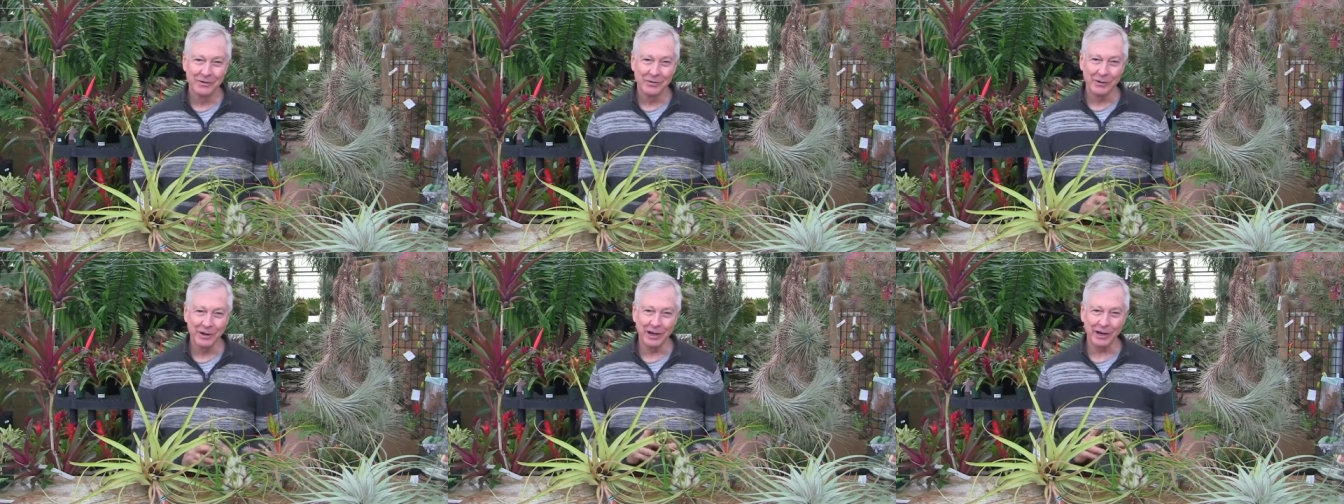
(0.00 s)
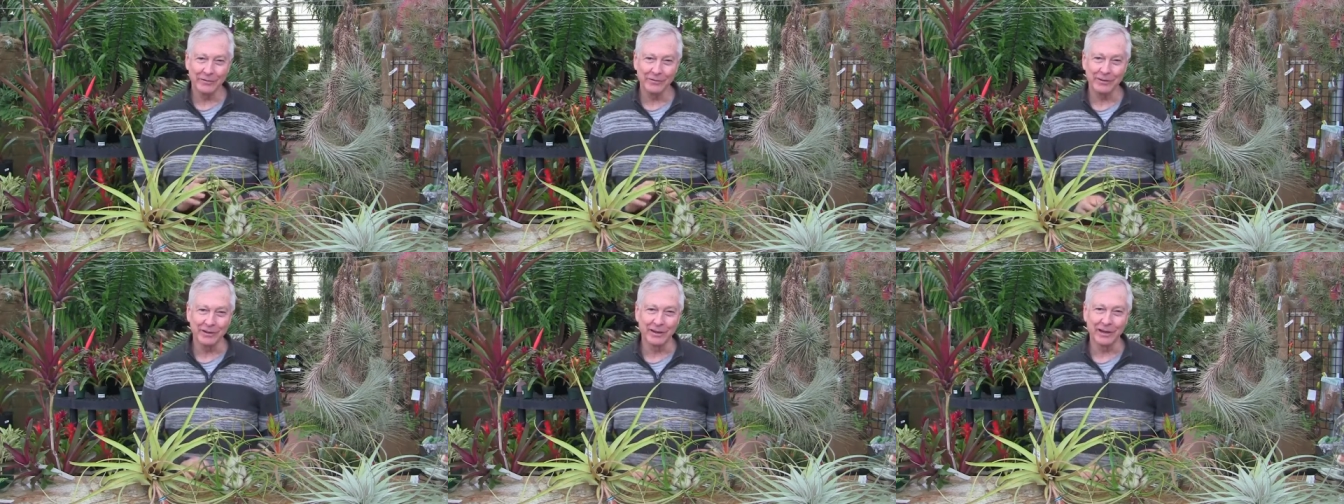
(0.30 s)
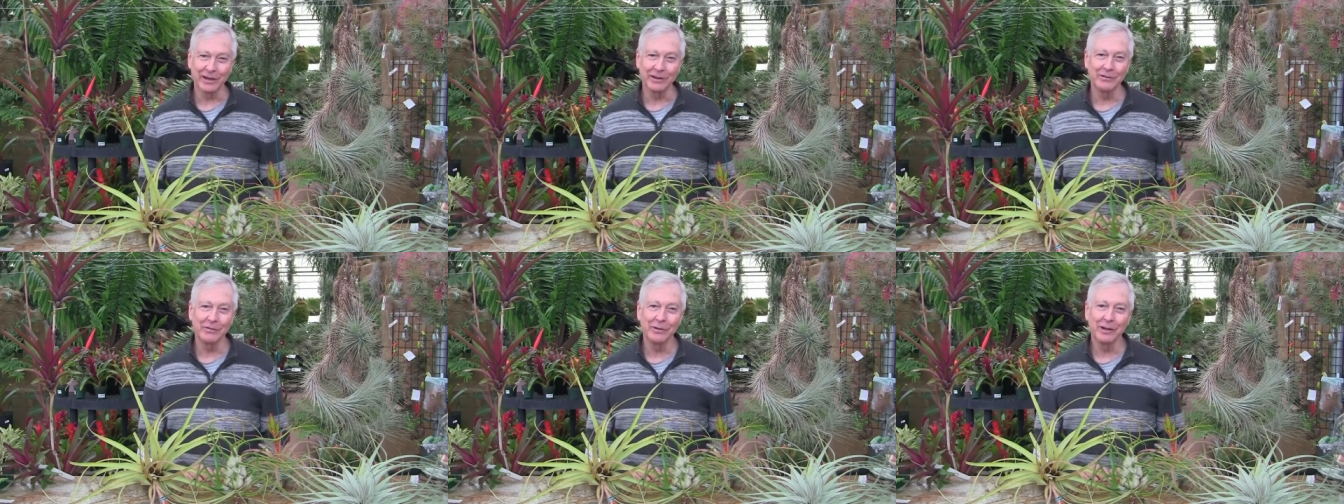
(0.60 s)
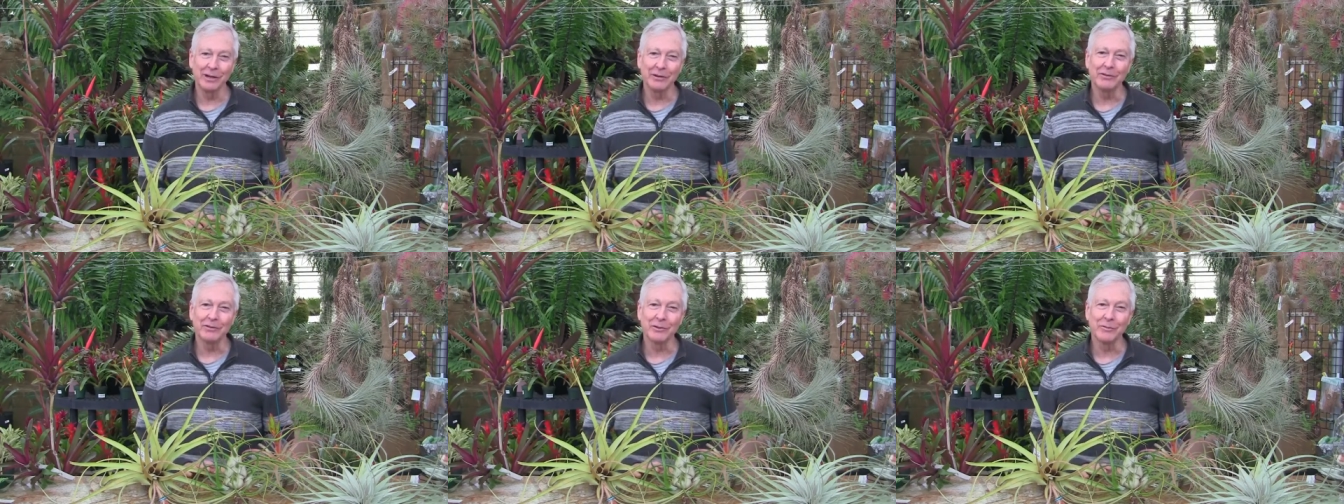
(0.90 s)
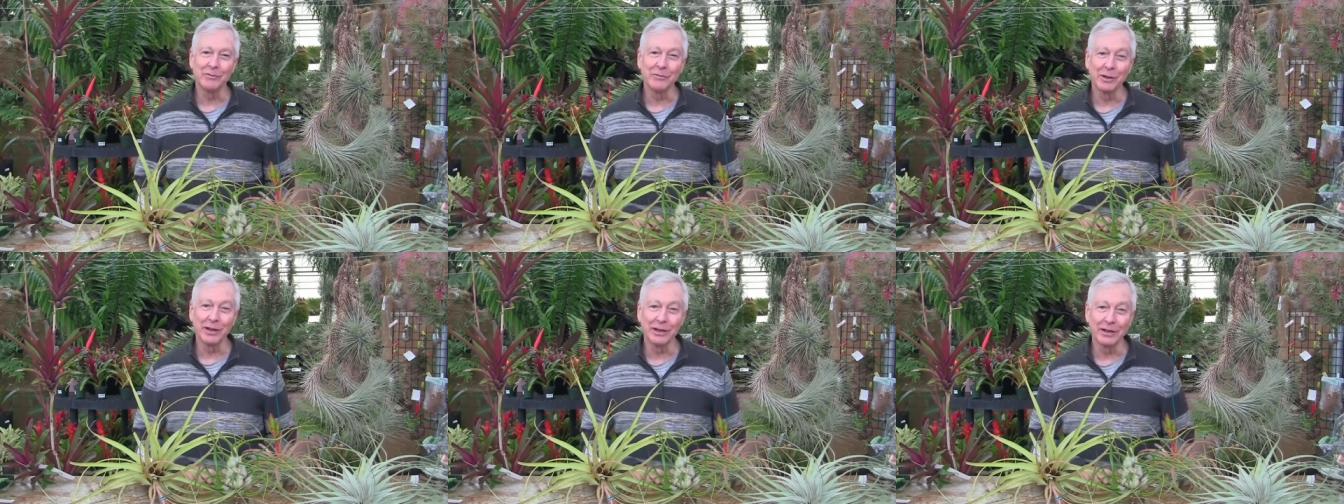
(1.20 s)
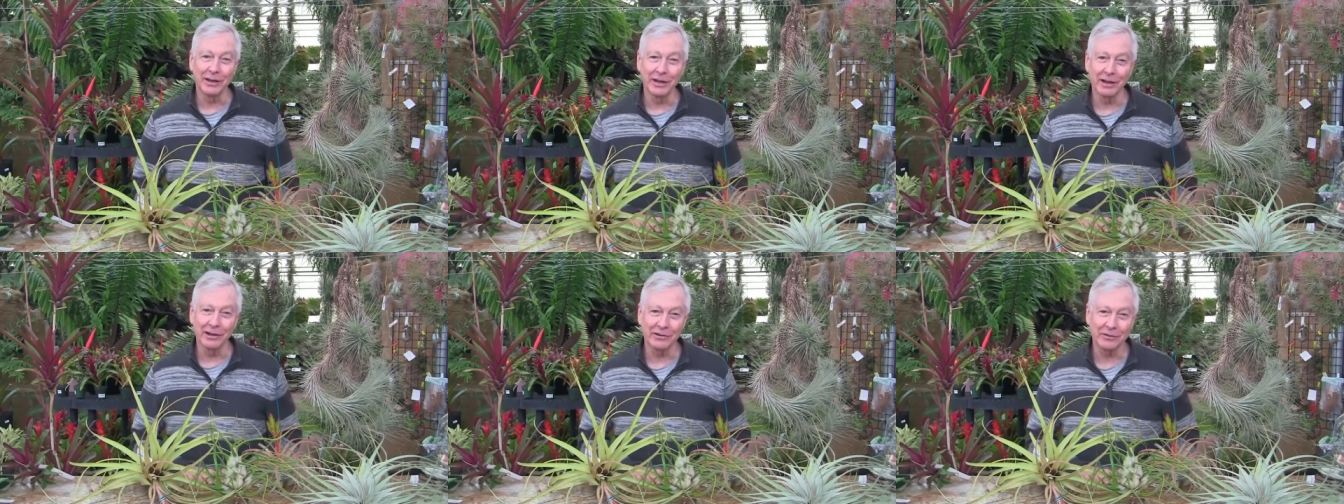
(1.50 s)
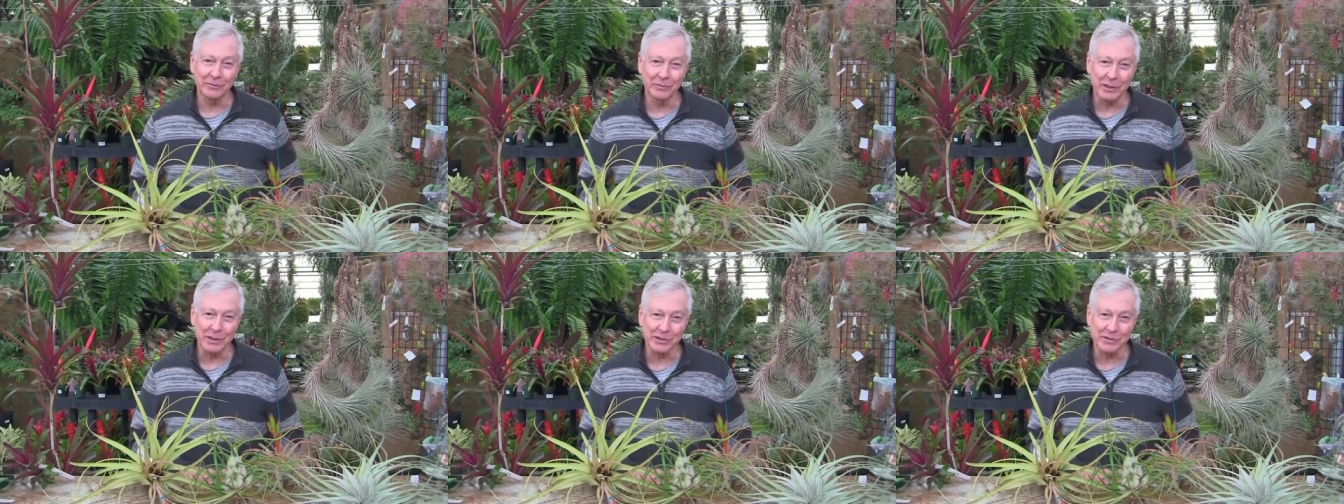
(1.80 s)
We have today some really nice
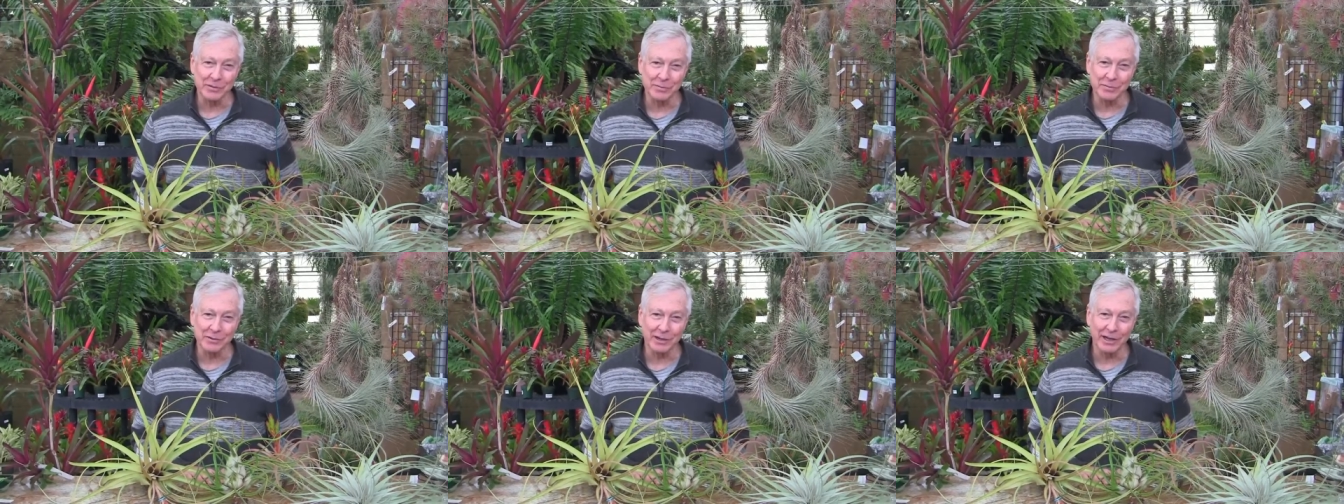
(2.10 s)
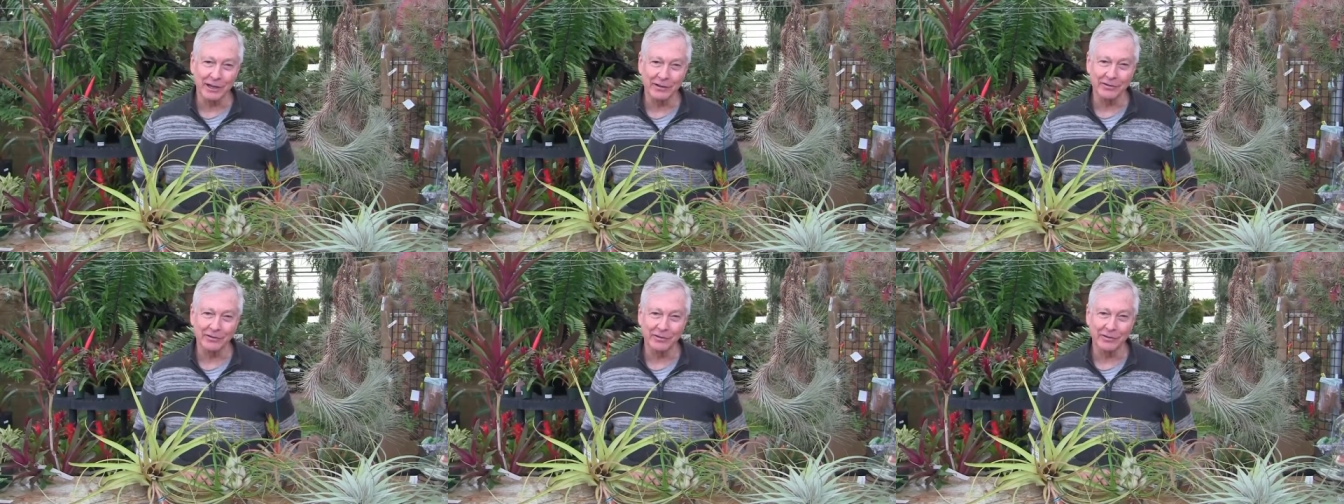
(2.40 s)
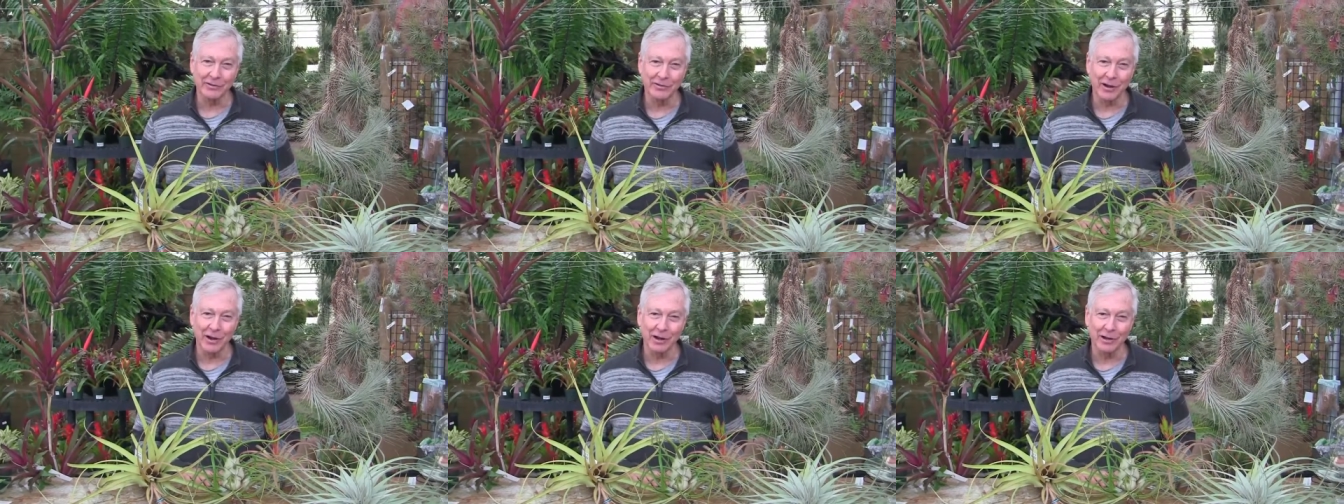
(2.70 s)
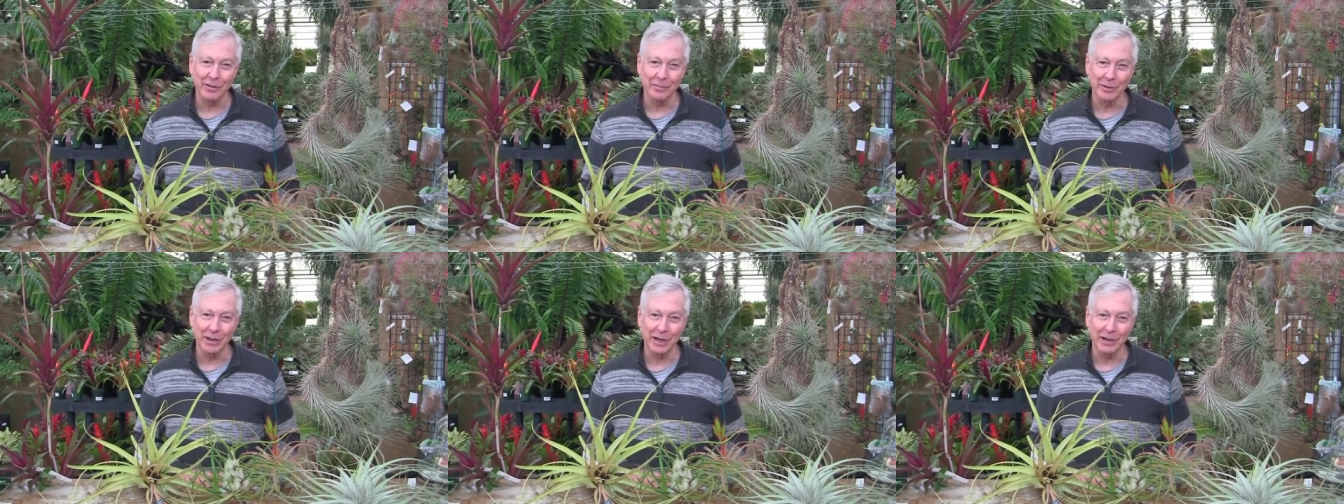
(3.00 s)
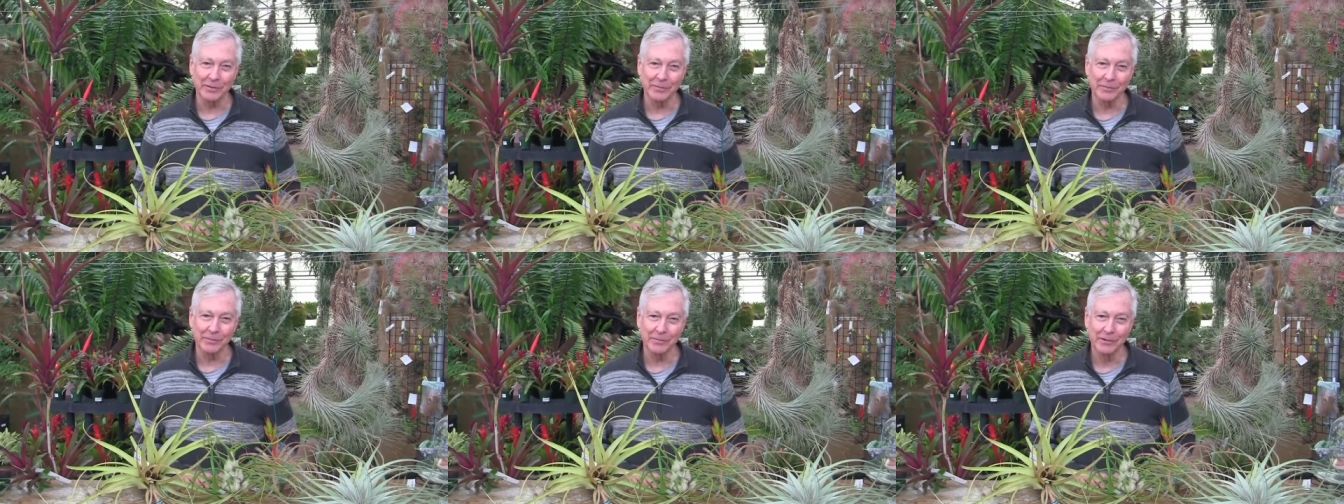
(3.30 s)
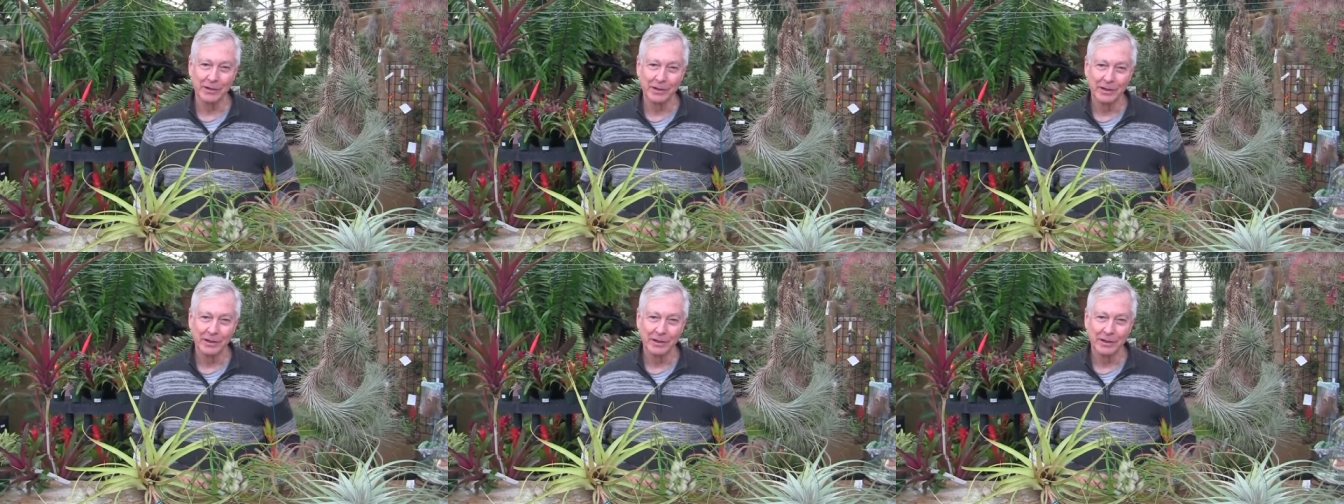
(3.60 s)
special plants to talk about